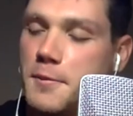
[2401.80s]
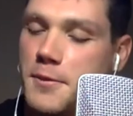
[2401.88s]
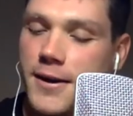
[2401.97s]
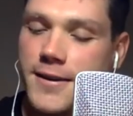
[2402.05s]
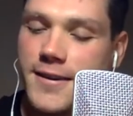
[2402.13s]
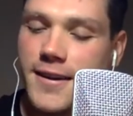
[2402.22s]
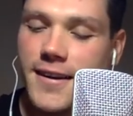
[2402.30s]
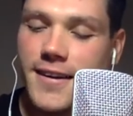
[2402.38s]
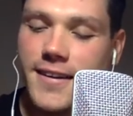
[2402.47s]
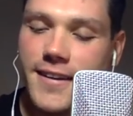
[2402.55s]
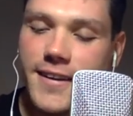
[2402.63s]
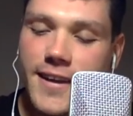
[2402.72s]
But
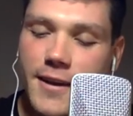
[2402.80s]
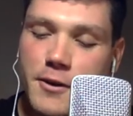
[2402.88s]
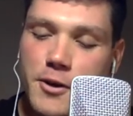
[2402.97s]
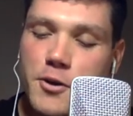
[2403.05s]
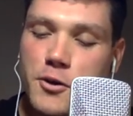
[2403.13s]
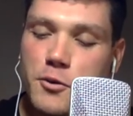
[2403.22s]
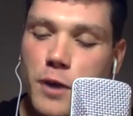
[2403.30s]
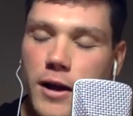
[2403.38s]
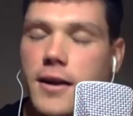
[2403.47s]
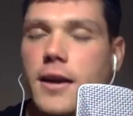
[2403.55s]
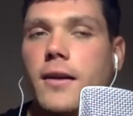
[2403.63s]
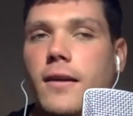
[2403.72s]
you want
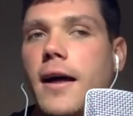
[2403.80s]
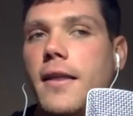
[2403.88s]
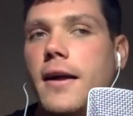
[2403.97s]
to get a lot